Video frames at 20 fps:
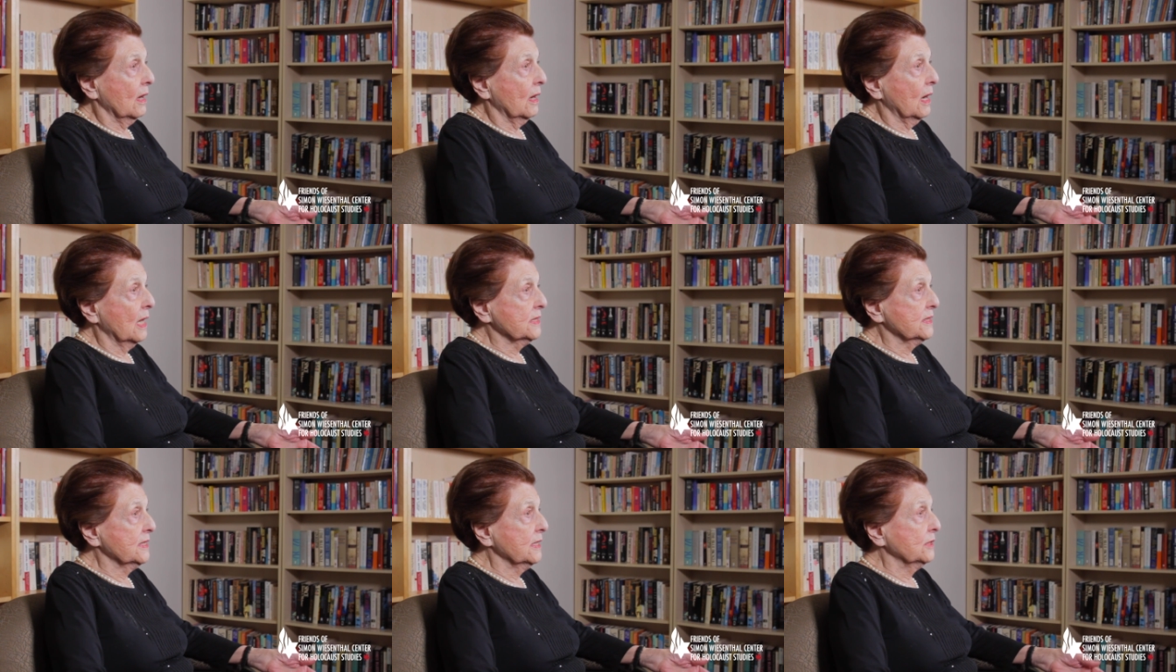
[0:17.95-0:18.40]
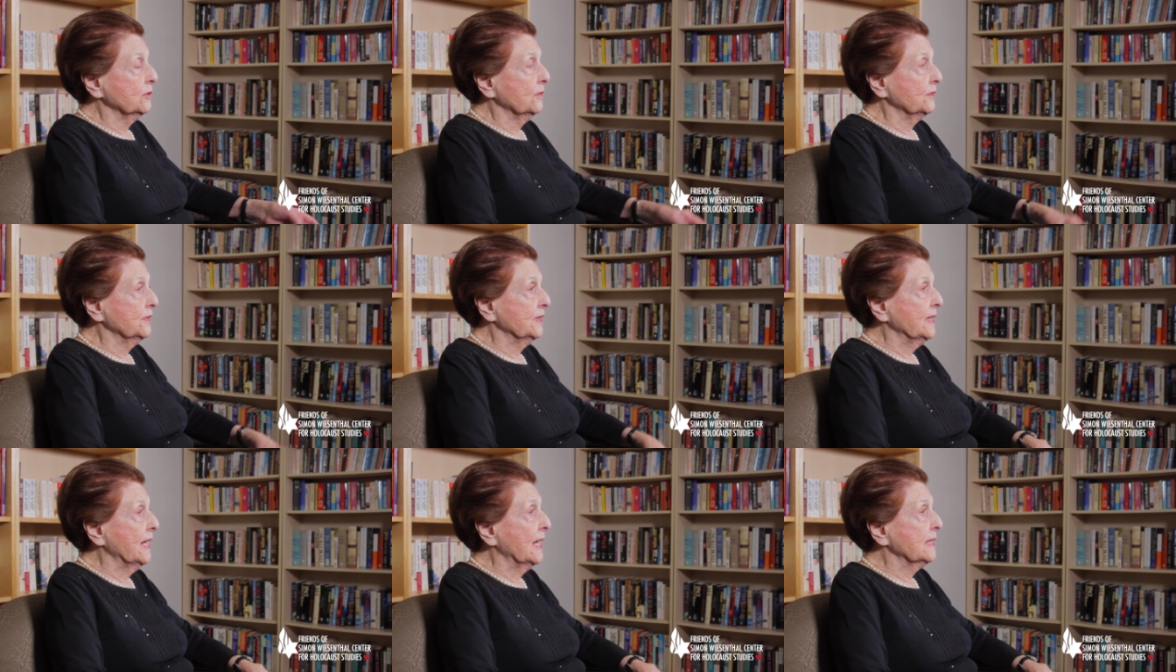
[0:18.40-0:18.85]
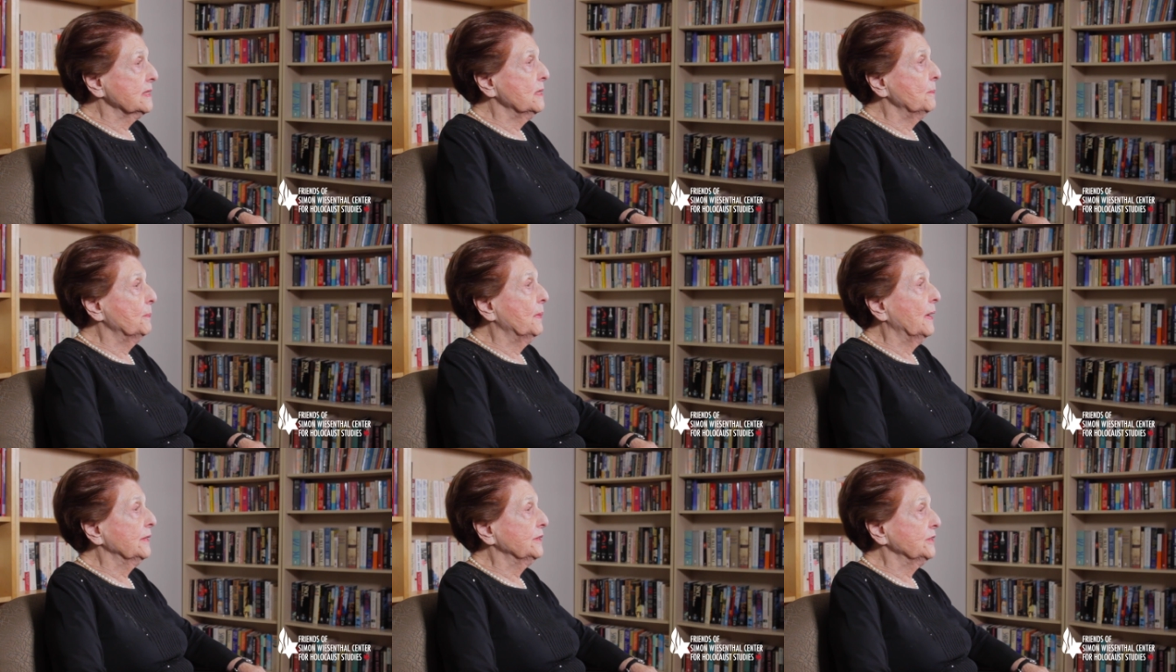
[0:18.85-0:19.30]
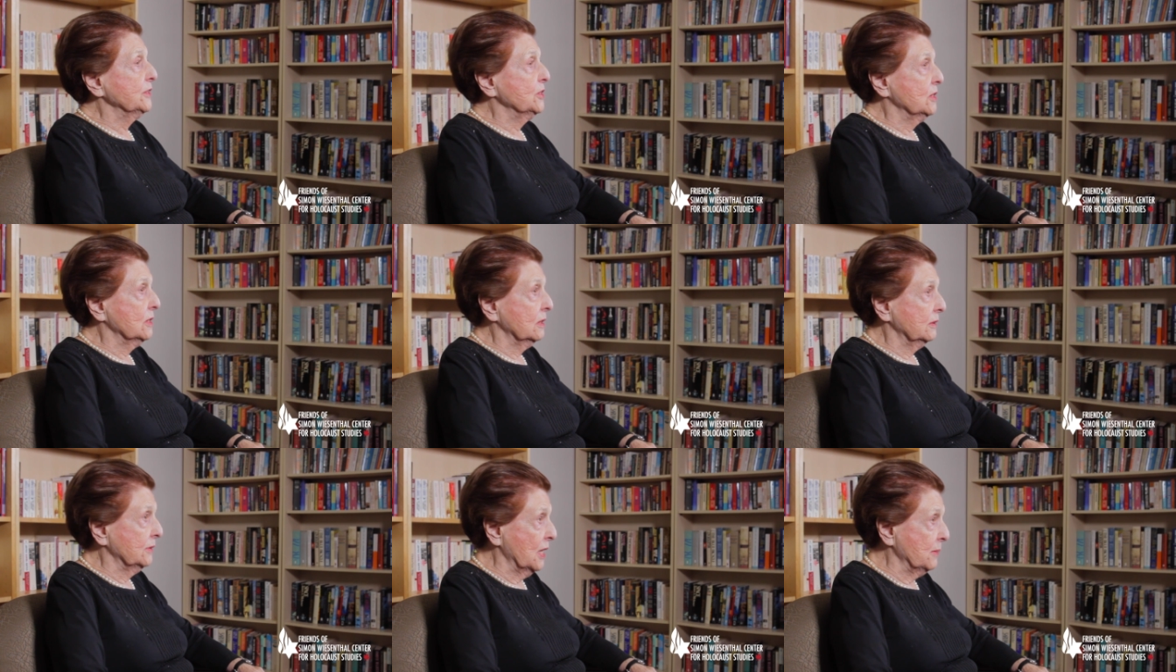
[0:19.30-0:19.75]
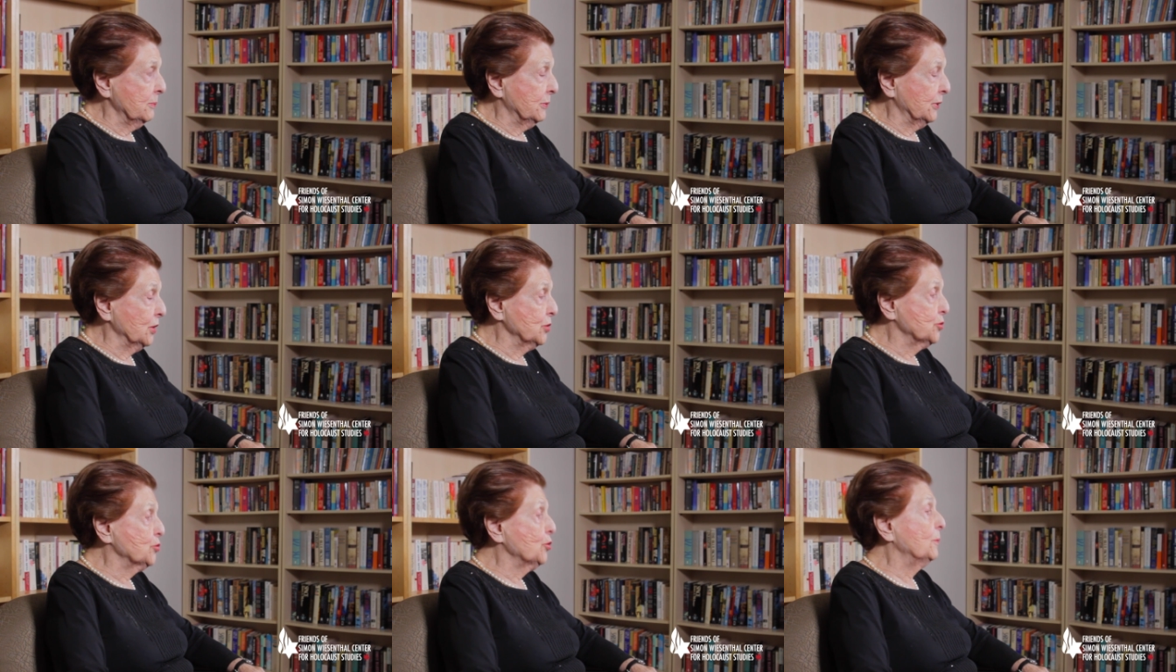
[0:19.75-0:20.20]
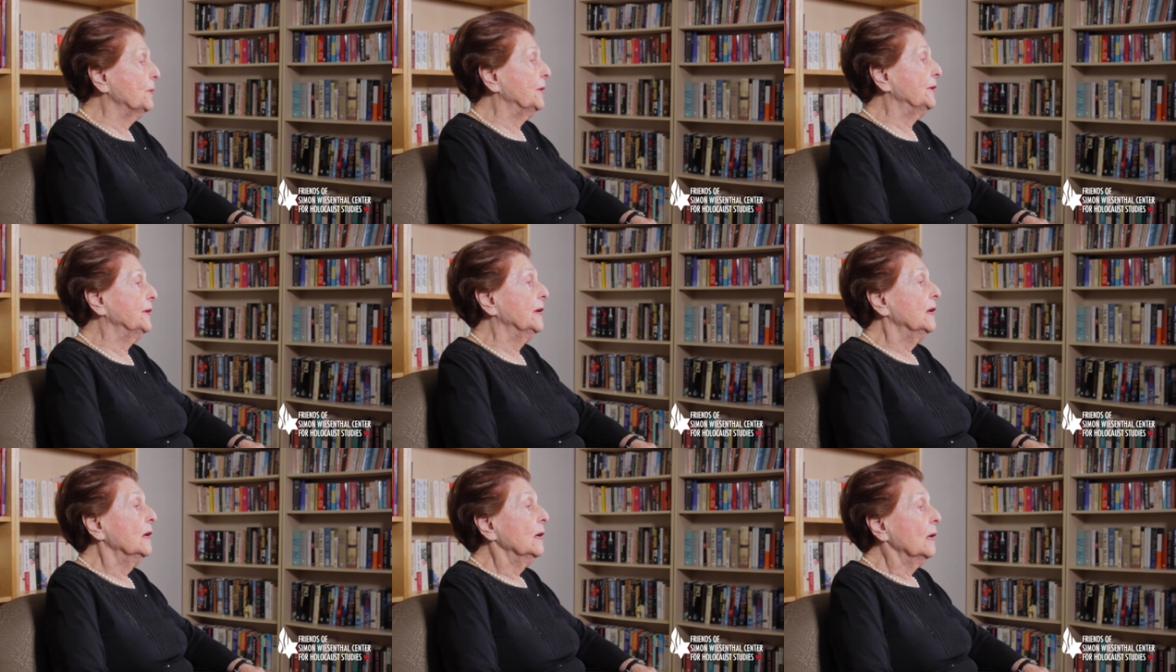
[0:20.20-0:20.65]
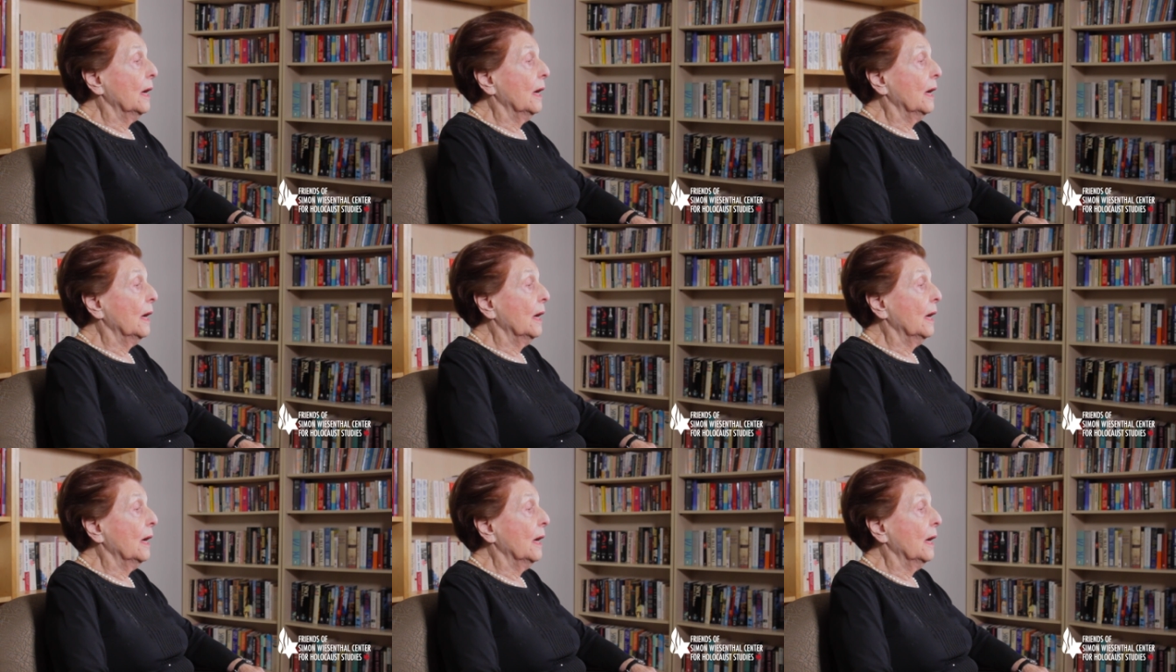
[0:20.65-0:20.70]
ascent of the Nazi Party in neighboring Germany,